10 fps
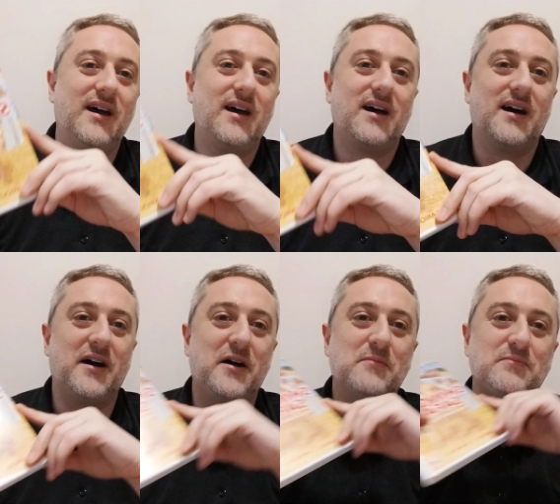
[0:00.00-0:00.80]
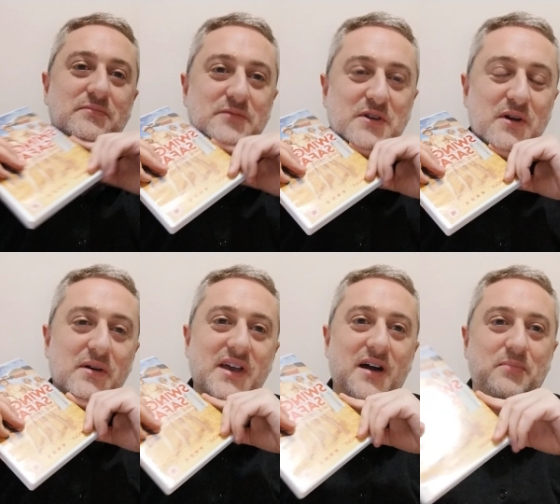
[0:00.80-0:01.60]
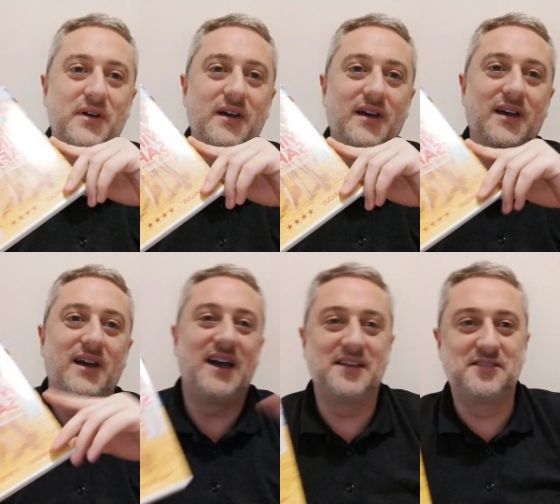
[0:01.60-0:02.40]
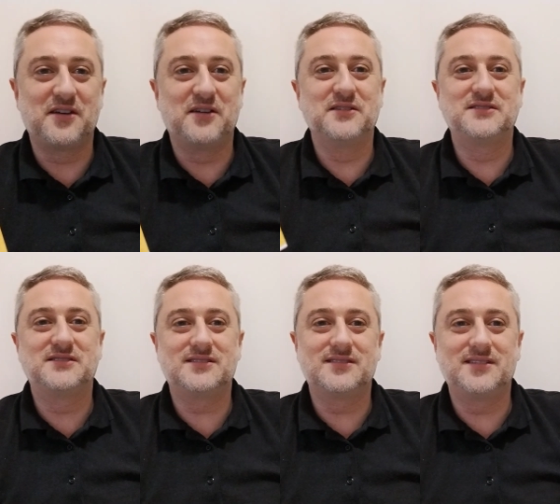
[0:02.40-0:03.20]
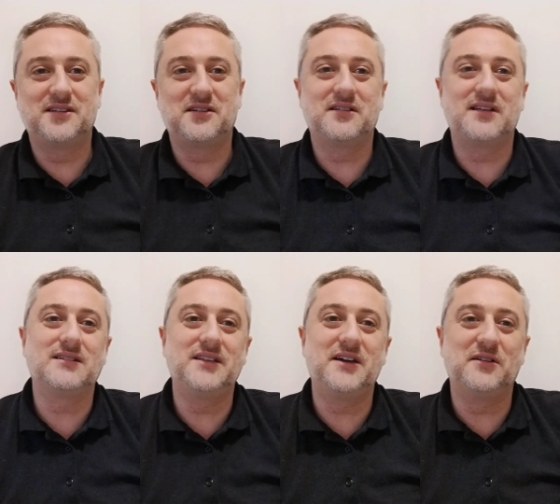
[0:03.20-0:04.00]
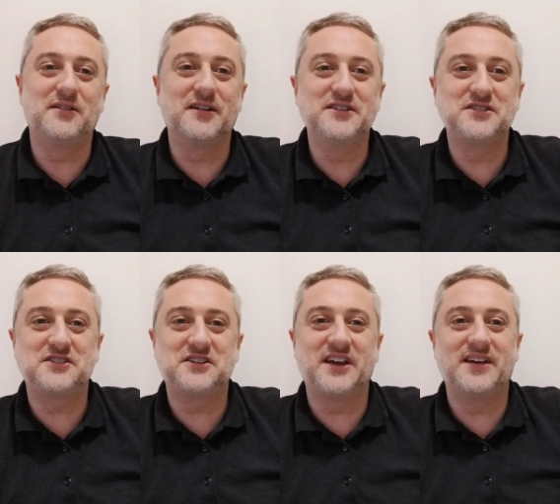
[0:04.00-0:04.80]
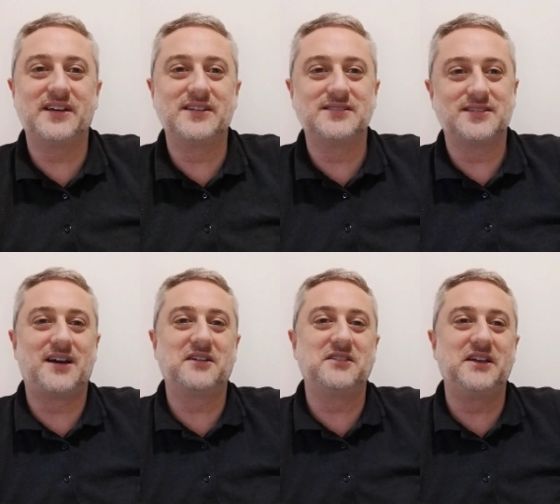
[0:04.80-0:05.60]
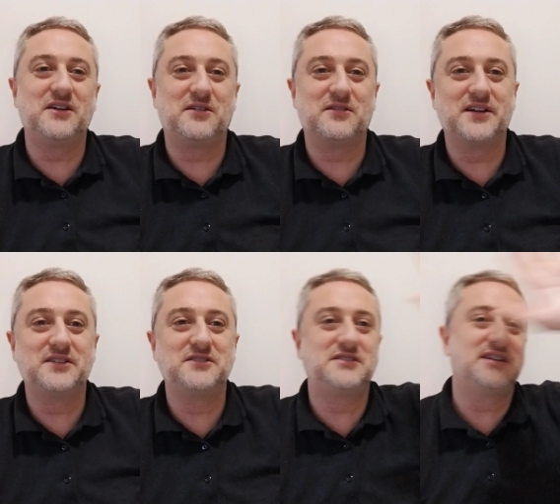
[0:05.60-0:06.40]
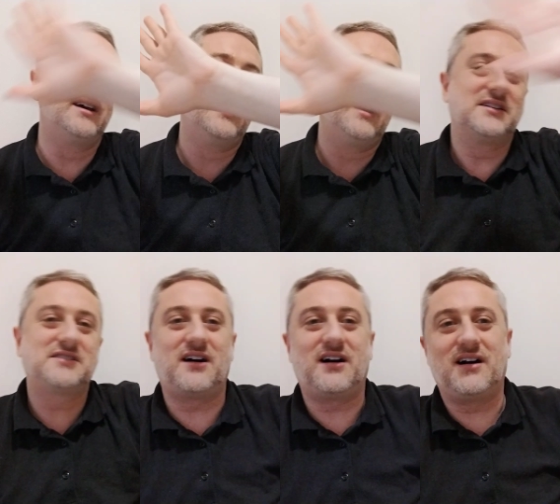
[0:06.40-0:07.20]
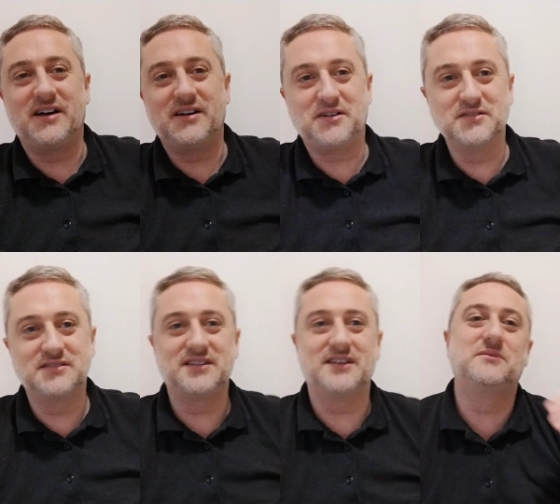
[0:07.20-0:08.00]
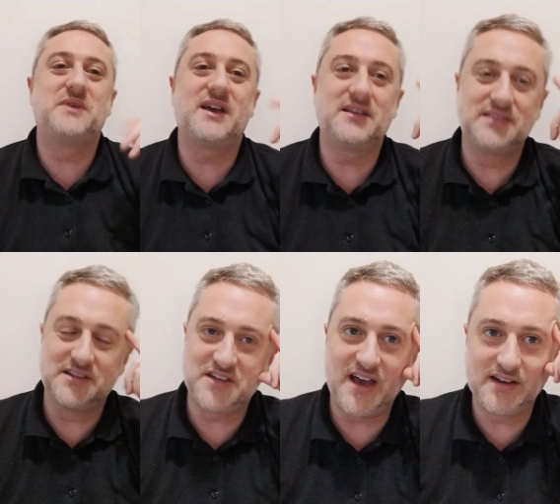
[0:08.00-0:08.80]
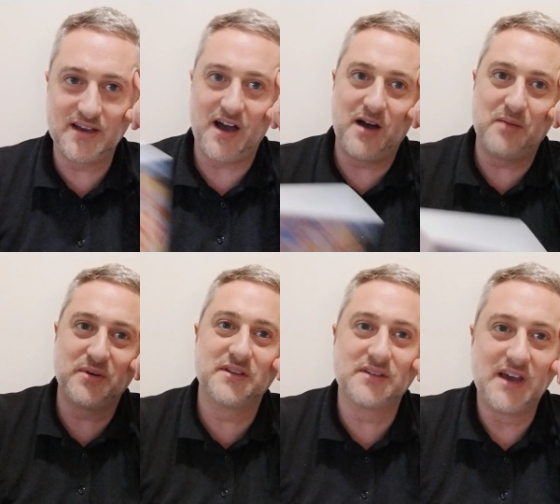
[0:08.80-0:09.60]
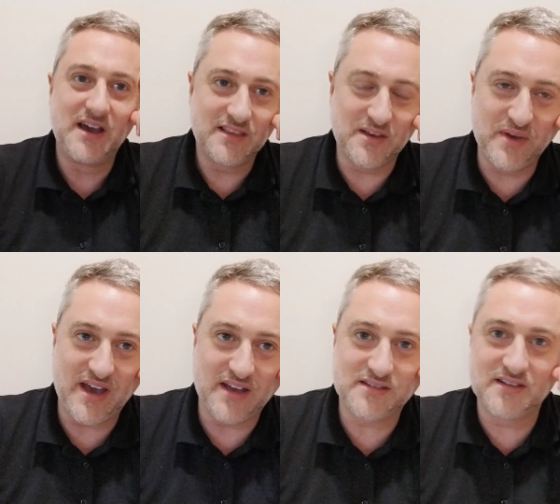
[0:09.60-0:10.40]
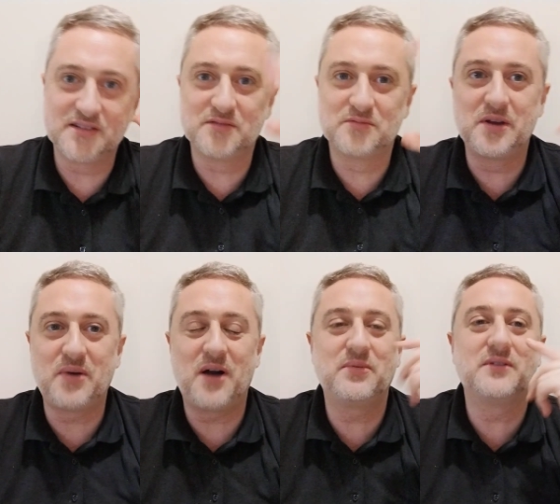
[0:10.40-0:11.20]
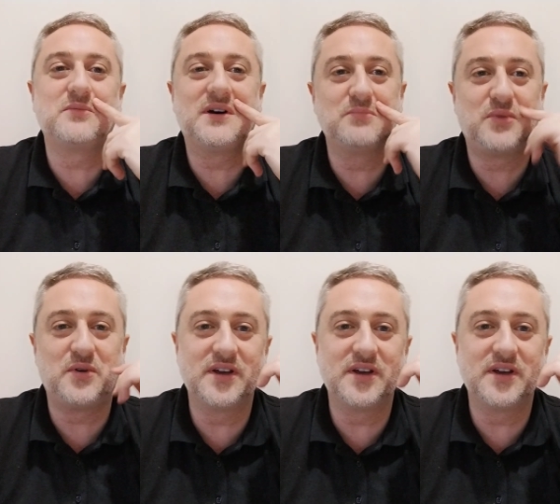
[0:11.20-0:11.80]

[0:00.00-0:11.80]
growing up had those, ugly orange chairs and ugly orange tiles, and we had the shag carpet that we had to rip up at one point